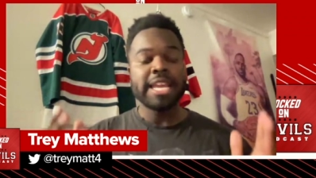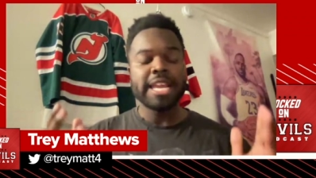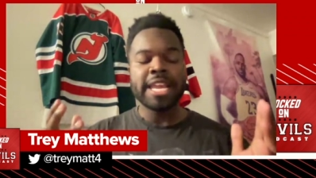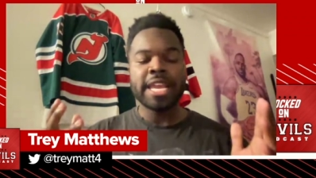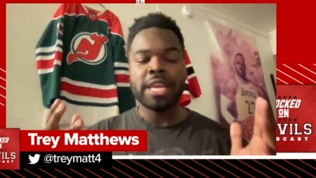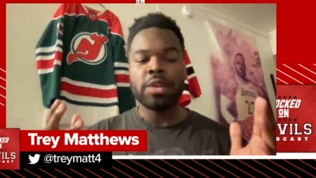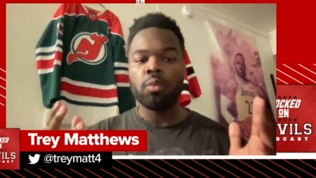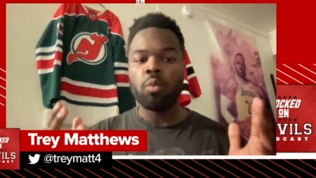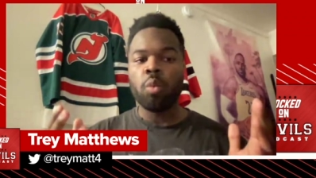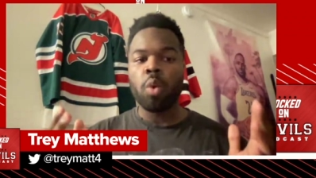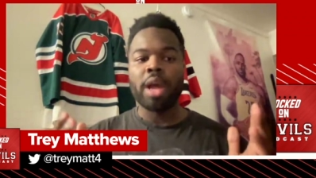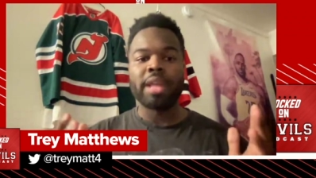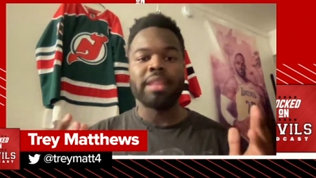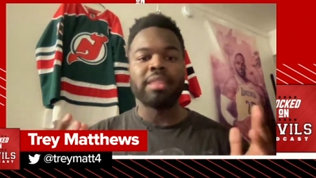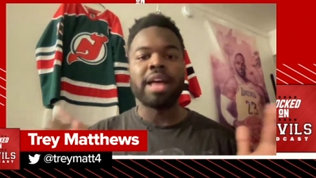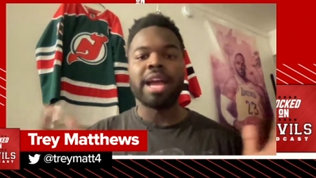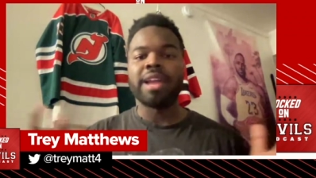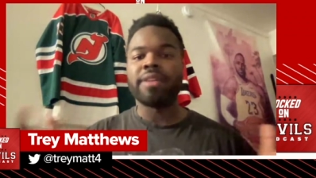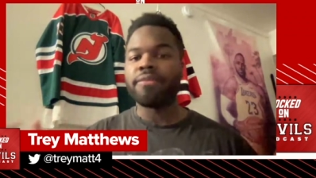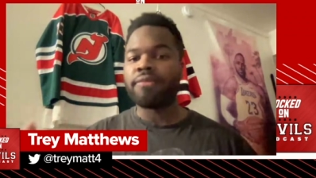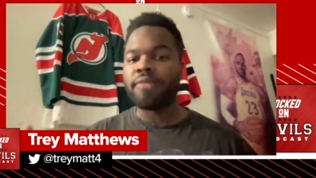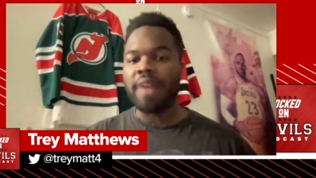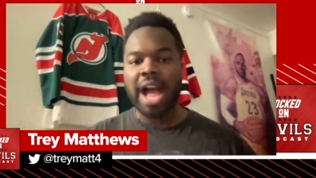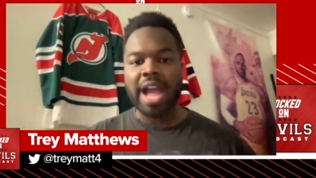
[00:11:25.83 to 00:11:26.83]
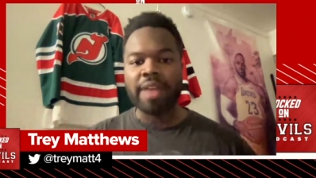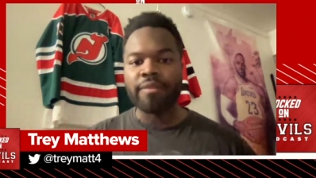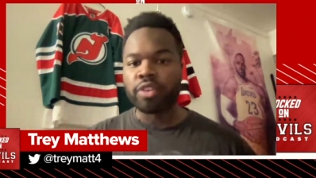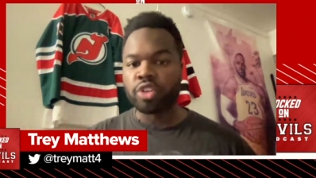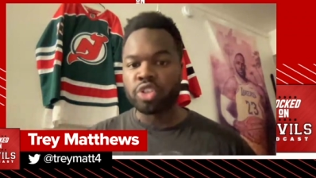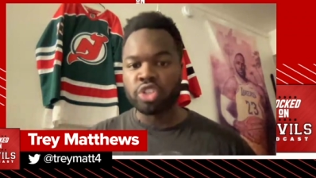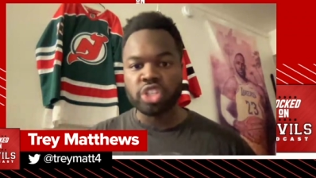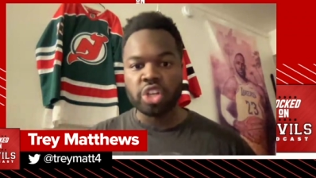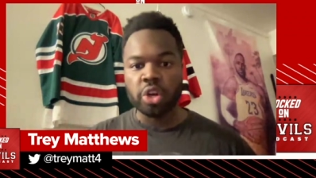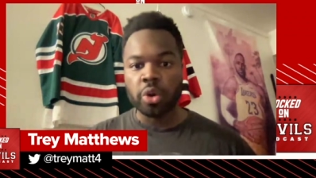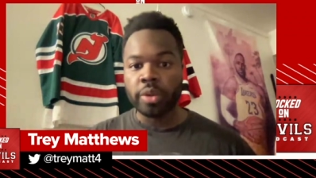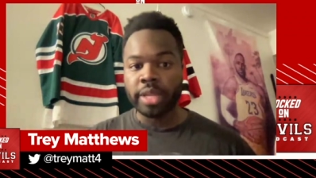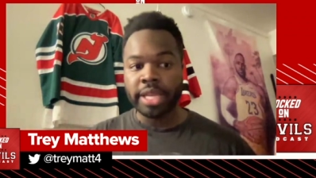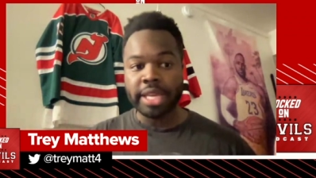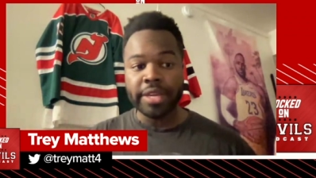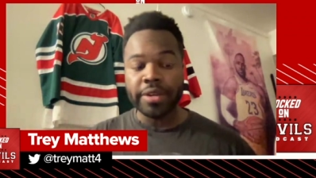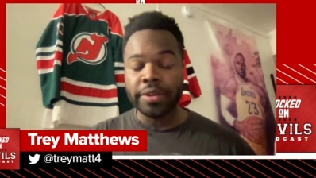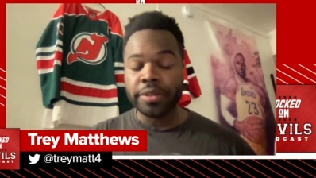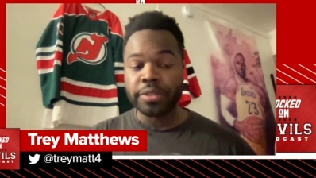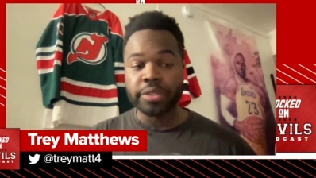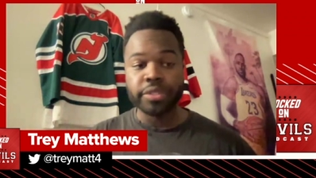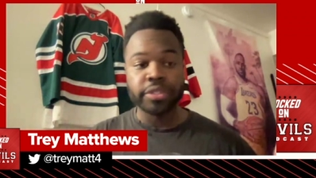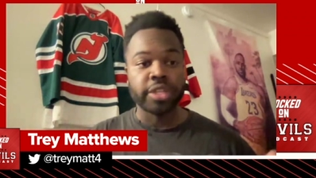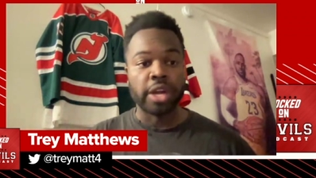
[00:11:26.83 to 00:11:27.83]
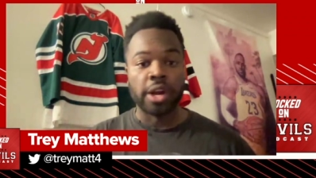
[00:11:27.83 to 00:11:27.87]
in what, like five or so years.